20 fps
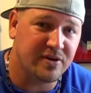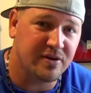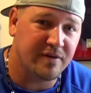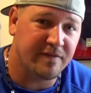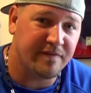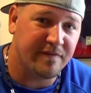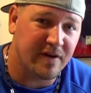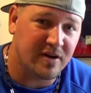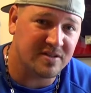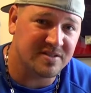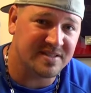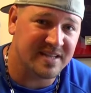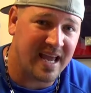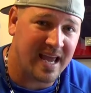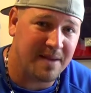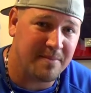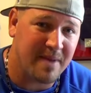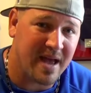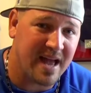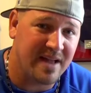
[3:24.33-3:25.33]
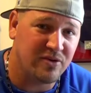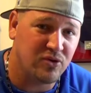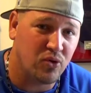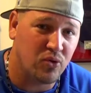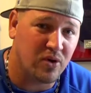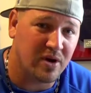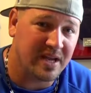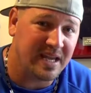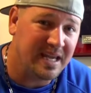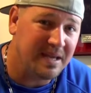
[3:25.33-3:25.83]
your first name and
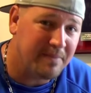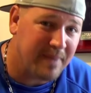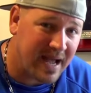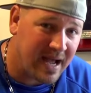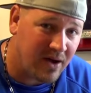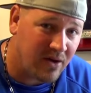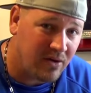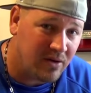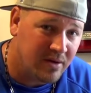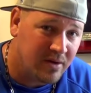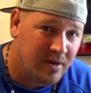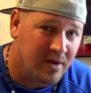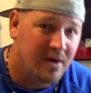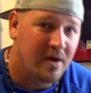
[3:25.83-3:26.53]
your email.